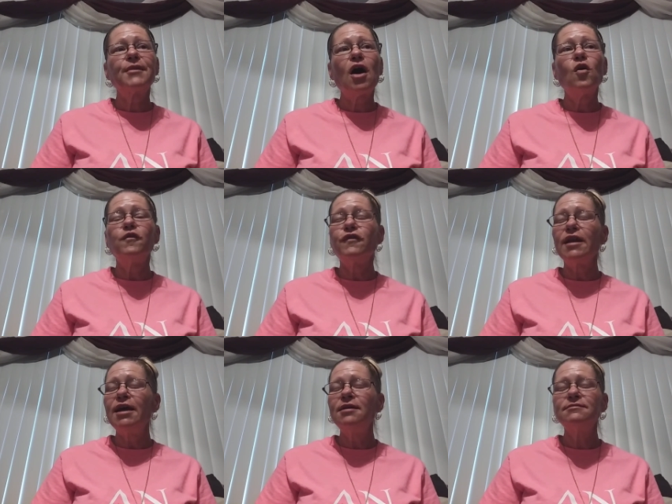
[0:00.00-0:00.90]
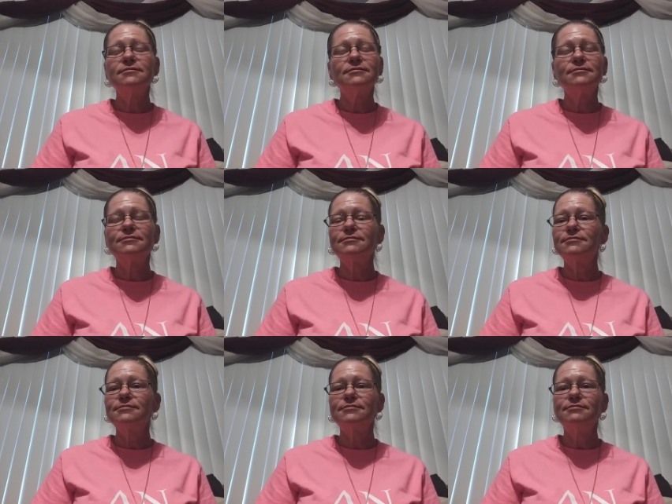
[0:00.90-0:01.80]
hopefully,
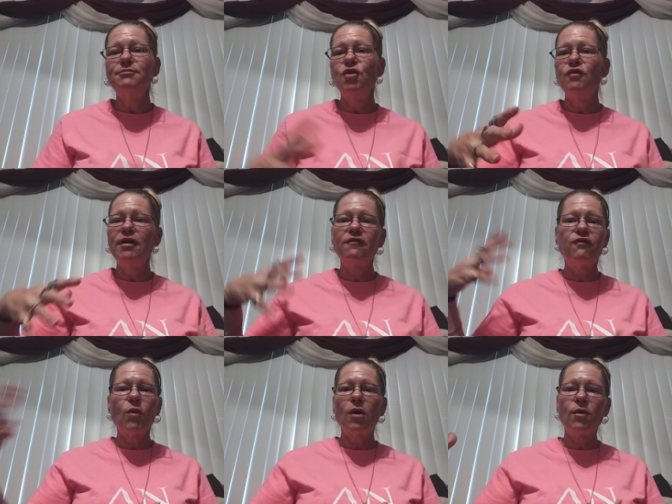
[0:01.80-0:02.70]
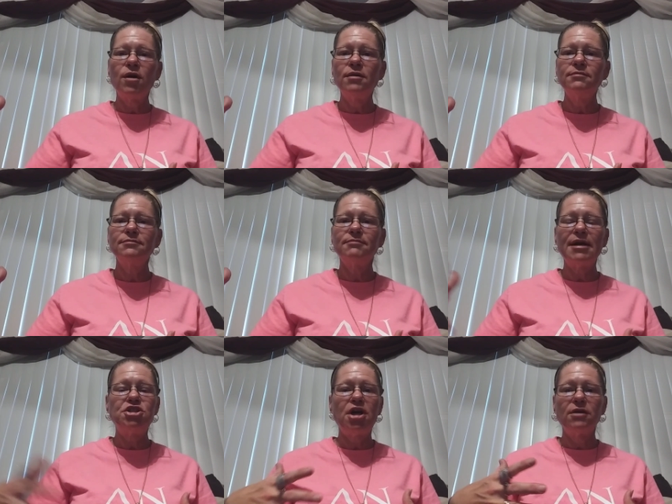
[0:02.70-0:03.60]
moving forward.
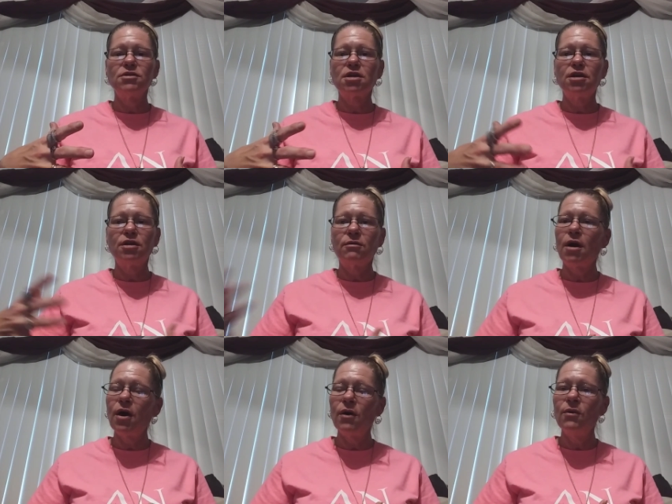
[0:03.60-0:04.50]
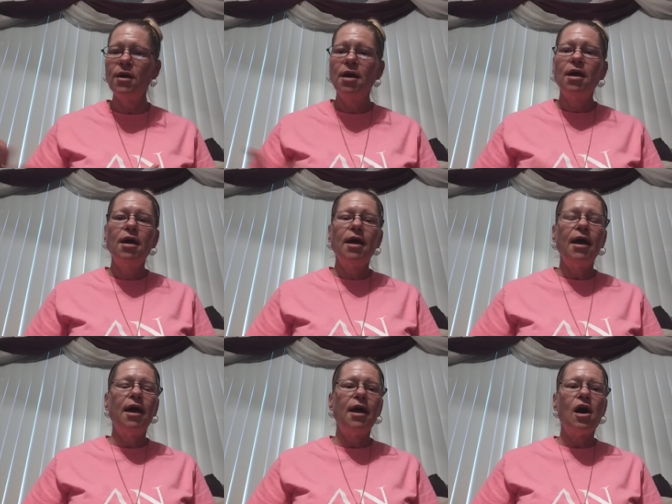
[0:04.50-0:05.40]
My channel is going to grow
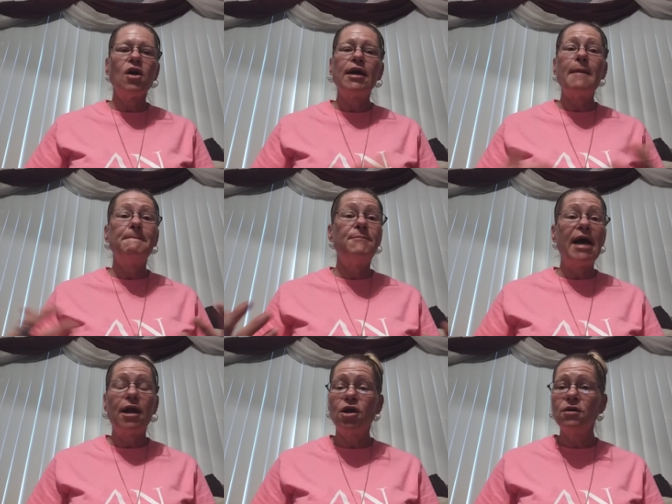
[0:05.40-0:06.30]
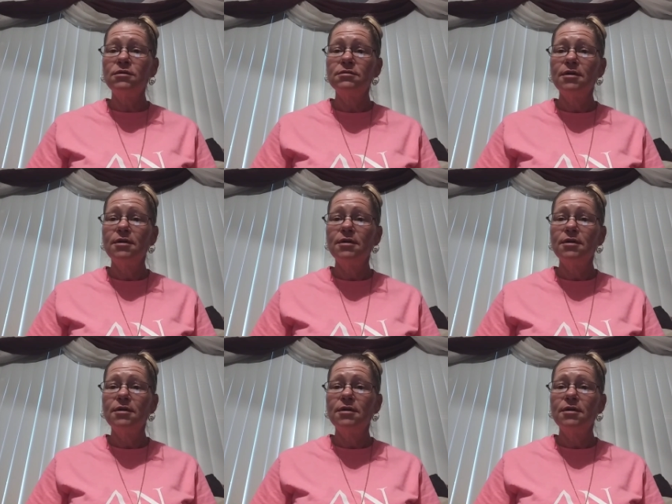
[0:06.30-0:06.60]
and I'll get better.